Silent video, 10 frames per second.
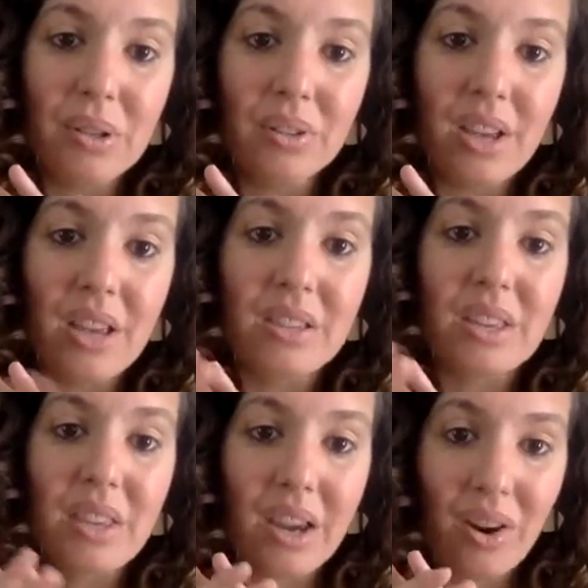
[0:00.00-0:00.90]
buildings
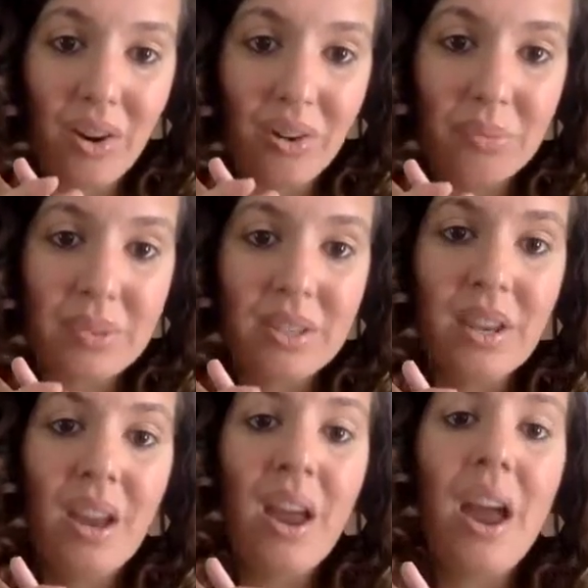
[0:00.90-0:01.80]
and their homes,
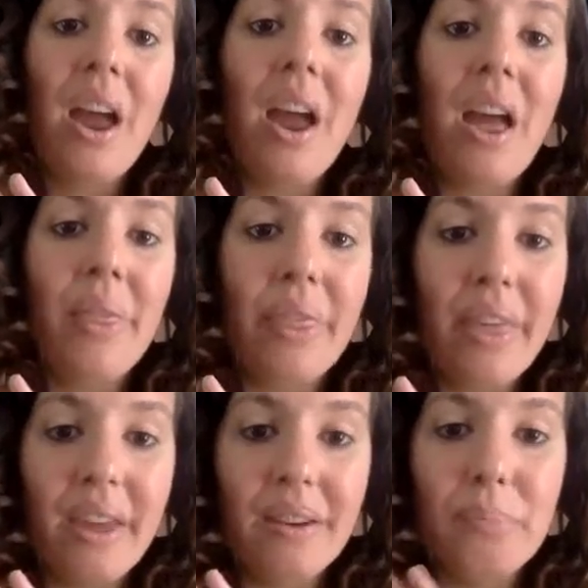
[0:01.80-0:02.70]
and
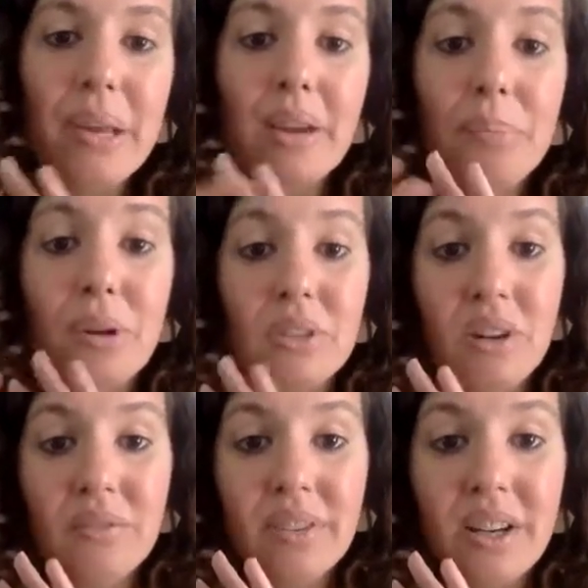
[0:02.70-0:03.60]
then being a
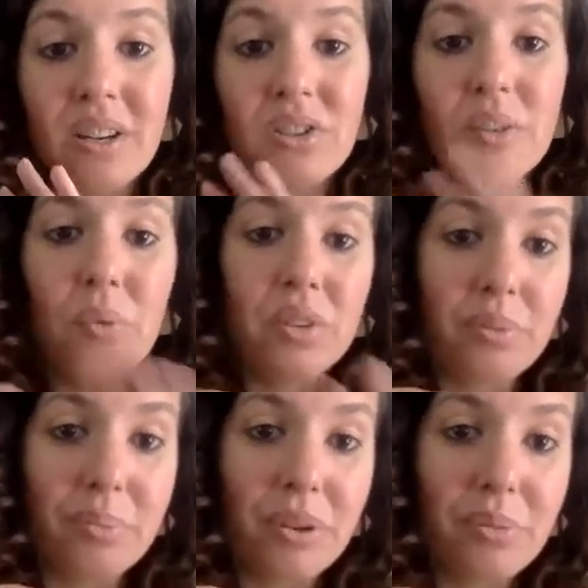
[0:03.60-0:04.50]
post-conflict country, what's
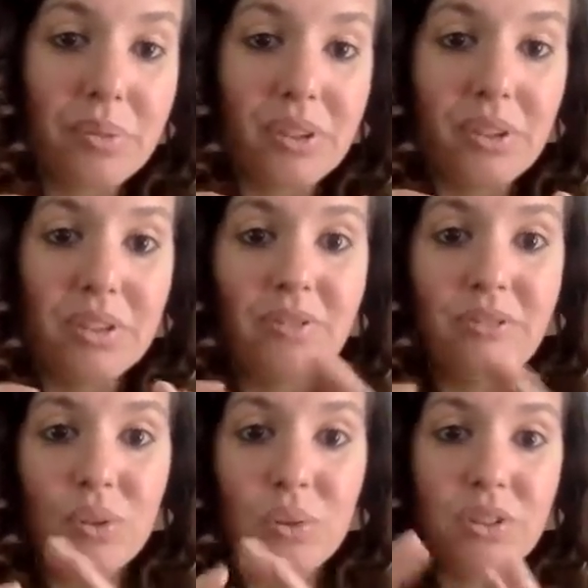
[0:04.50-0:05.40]
appropriate use of
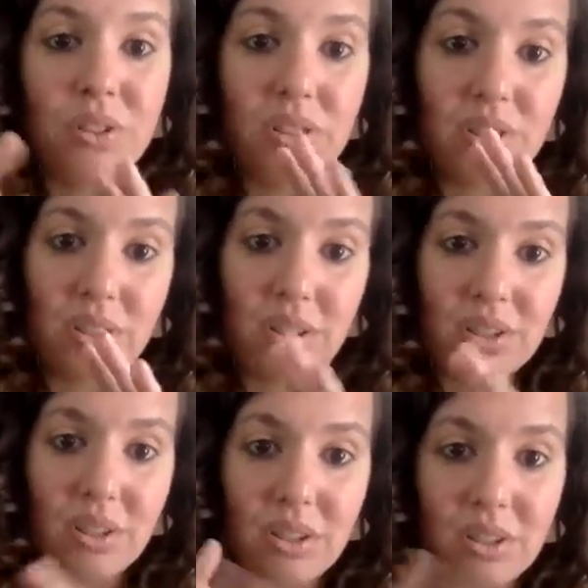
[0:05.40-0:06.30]
force. Da, da, da, da,
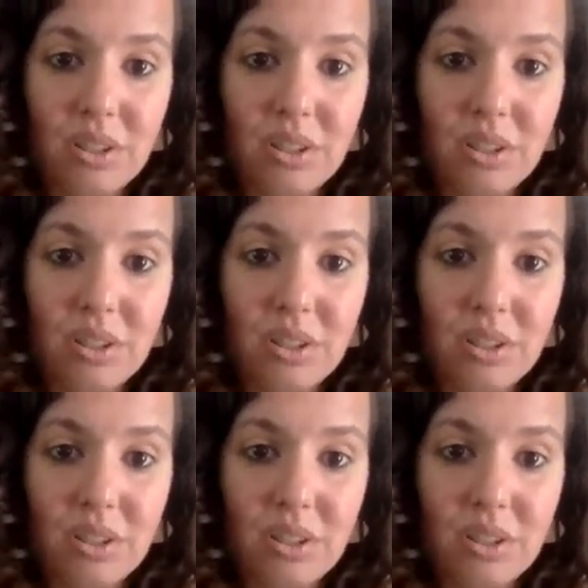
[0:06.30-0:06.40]
da, da, da.